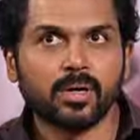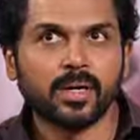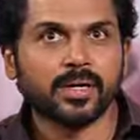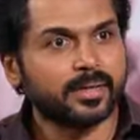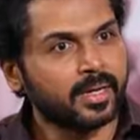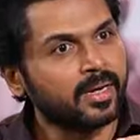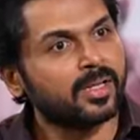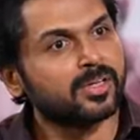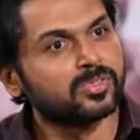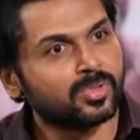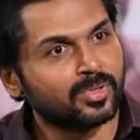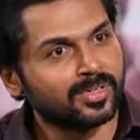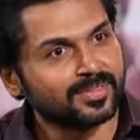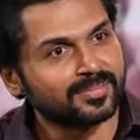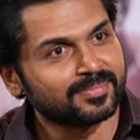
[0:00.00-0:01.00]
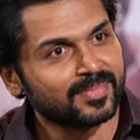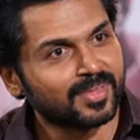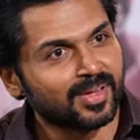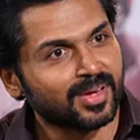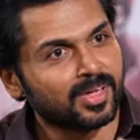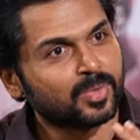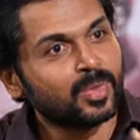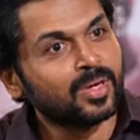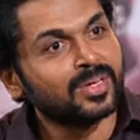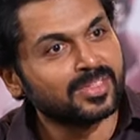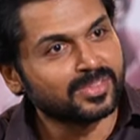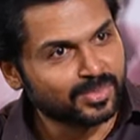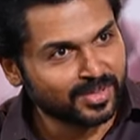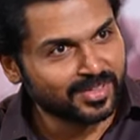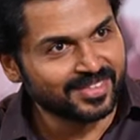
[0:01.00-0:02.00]
like 10 years old or 12
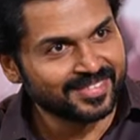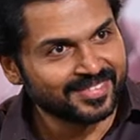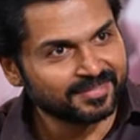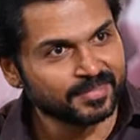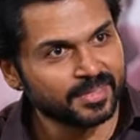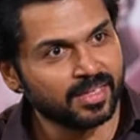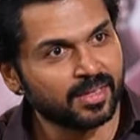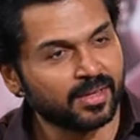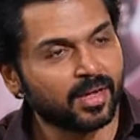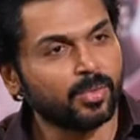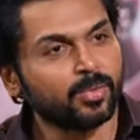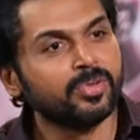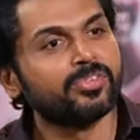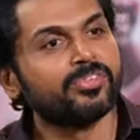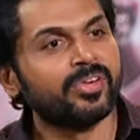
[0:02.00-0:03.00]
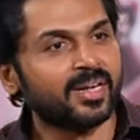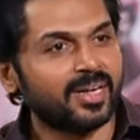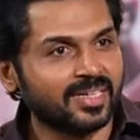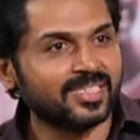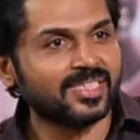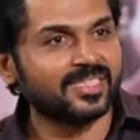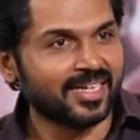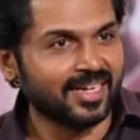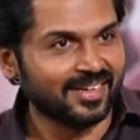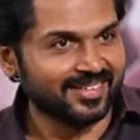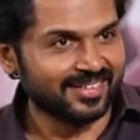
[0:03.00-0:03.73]
years old. Like how you felt as a child.